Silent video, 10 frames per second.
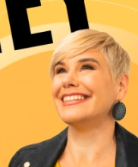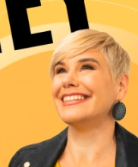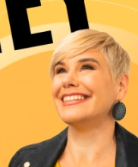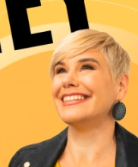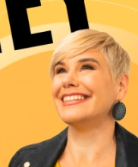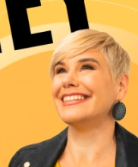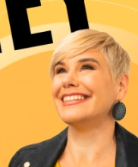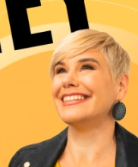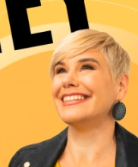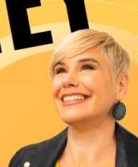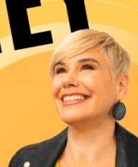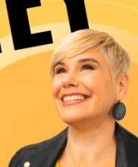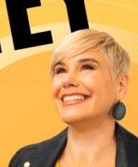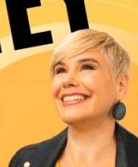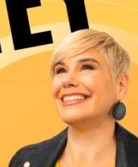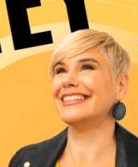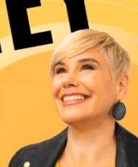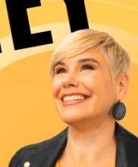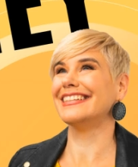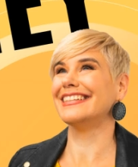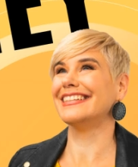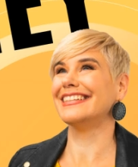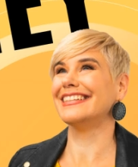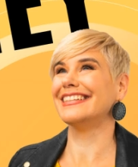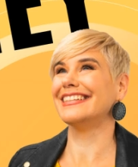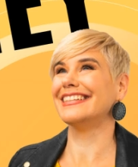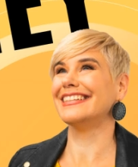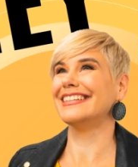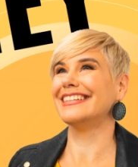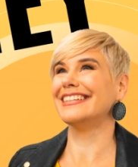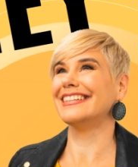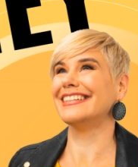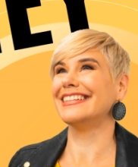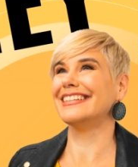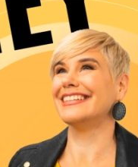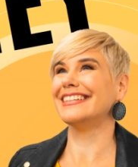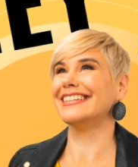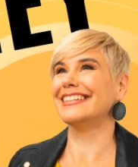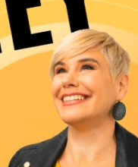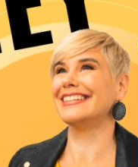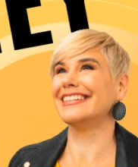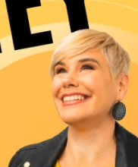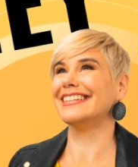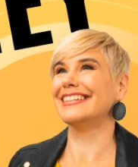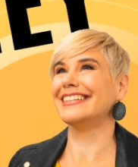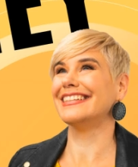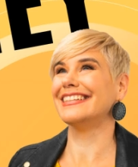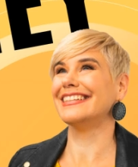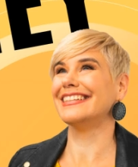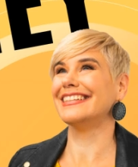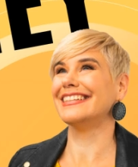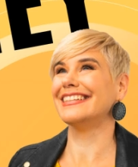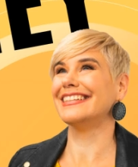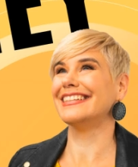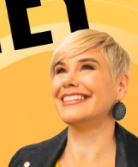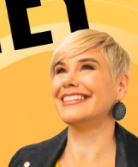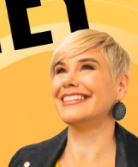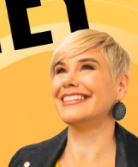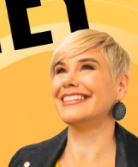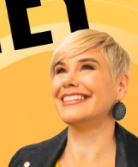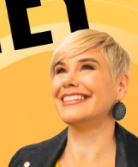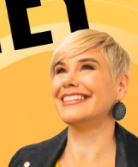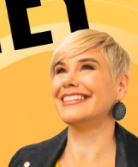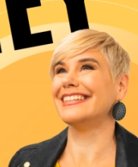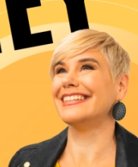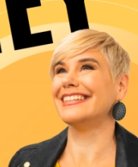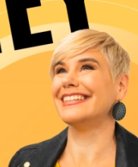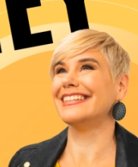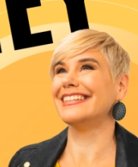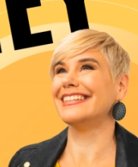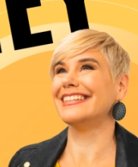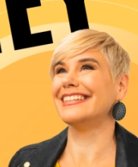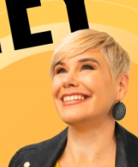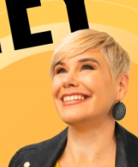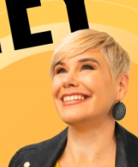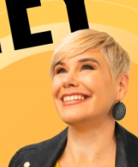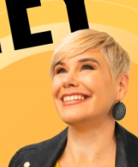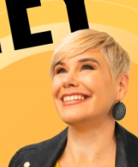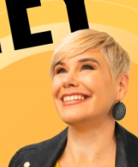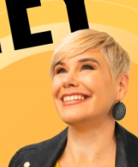The face doesn't move, so there is nothing to read.